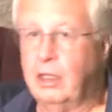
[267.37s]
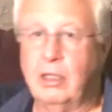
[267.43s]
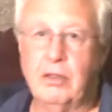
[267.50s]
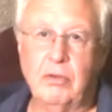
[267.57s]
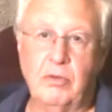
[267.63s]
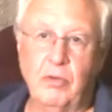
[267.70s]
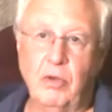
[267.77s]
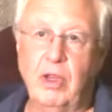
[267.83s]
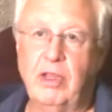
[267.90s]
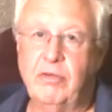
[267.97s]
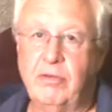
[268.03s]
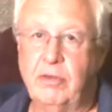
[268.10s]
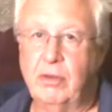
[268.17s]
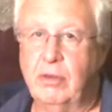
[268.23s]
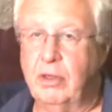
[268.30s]
can
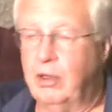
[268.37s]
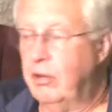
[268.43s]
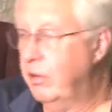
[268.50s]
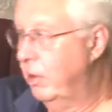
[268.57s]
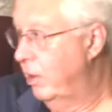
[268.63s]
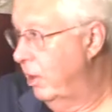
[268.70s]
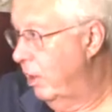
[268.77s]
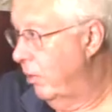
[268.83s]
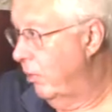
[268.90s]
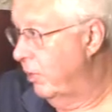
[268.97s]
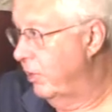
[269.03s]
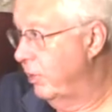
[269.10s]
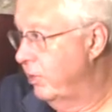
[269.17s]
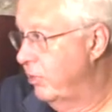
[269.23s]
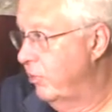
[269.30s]
trace their
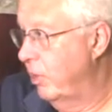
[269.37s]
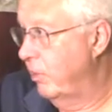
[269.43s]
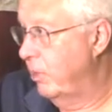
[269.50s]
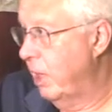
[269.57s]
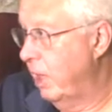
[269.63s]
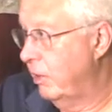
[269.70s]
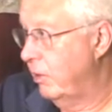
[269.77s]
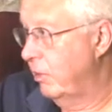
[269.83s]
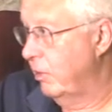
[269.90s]
heritage way back